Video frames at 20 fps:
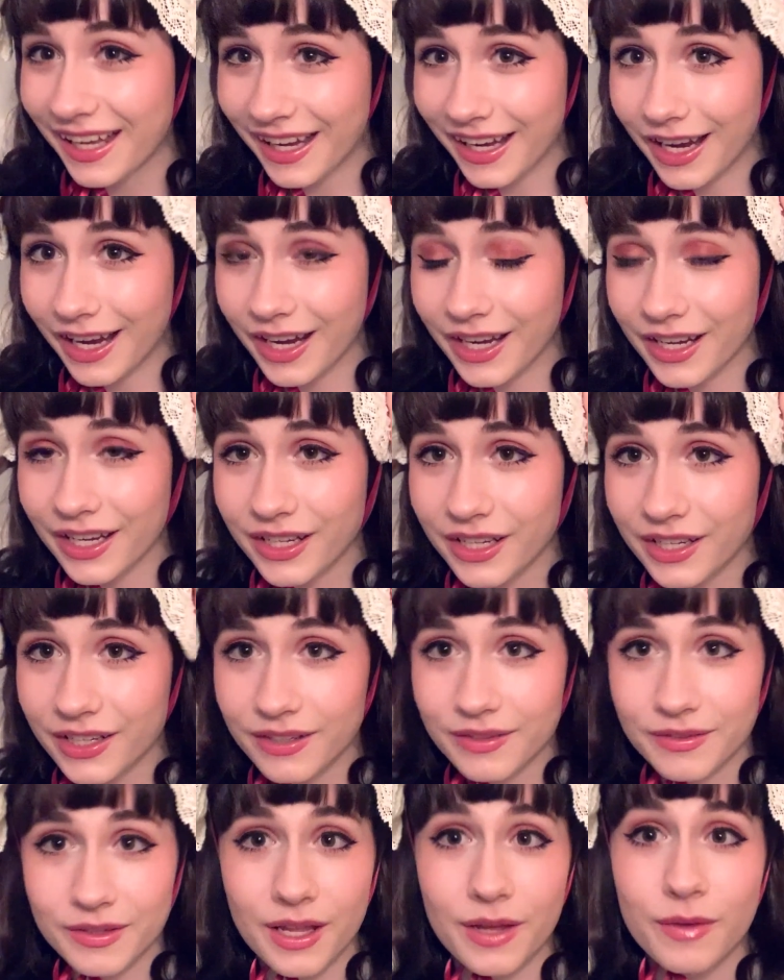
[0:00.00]
I
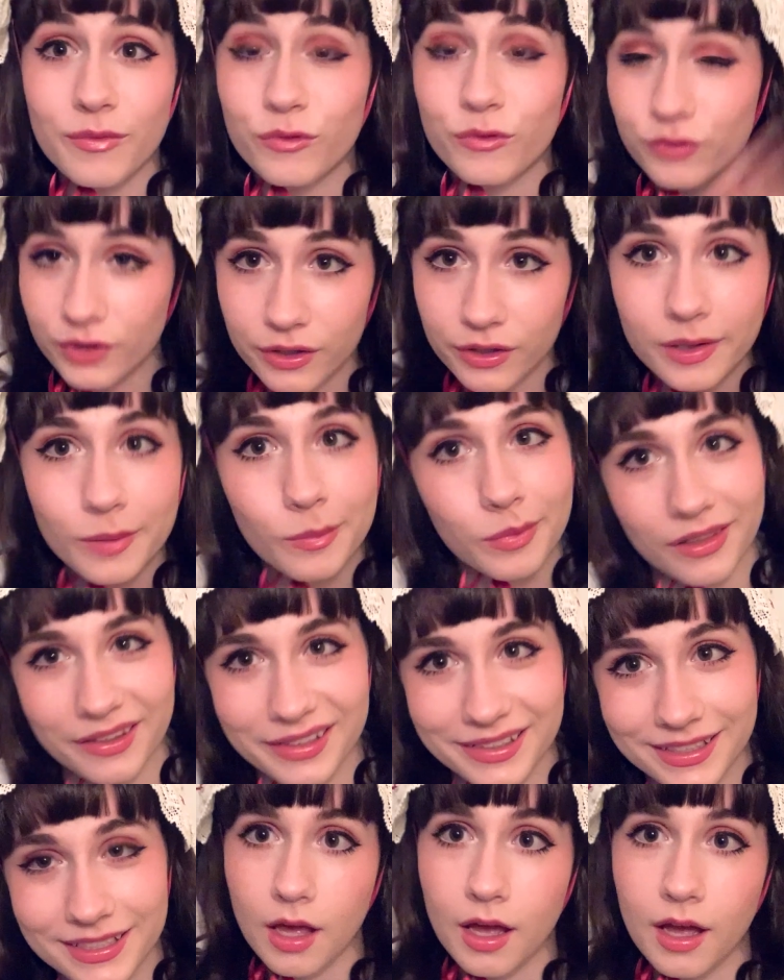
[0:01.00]
am very
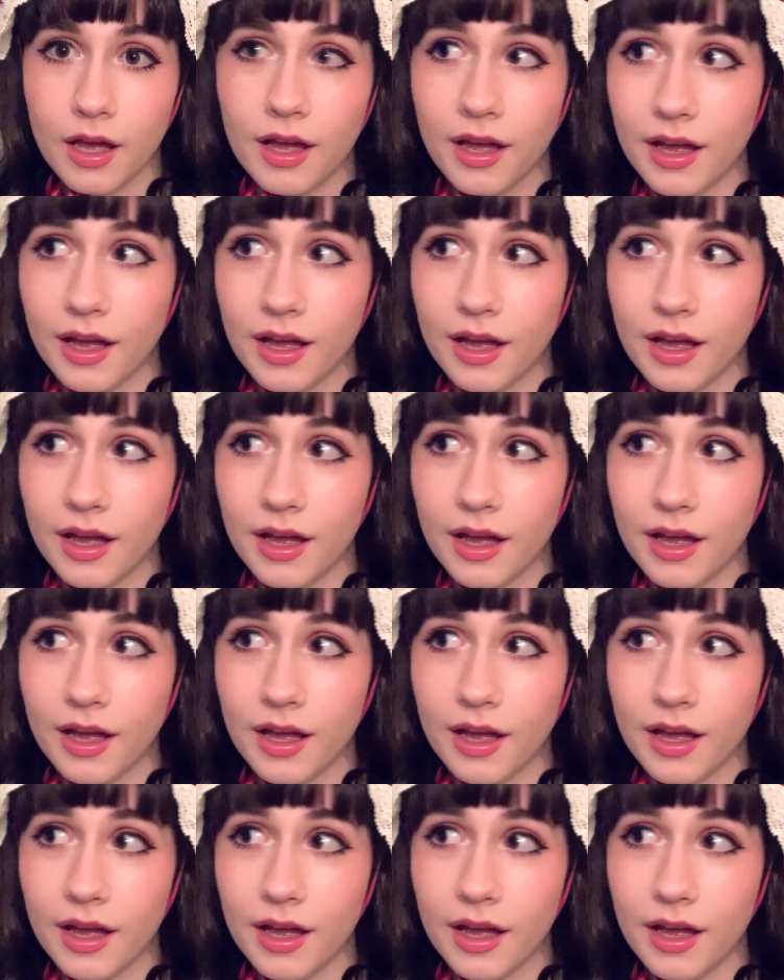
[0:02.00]
blind.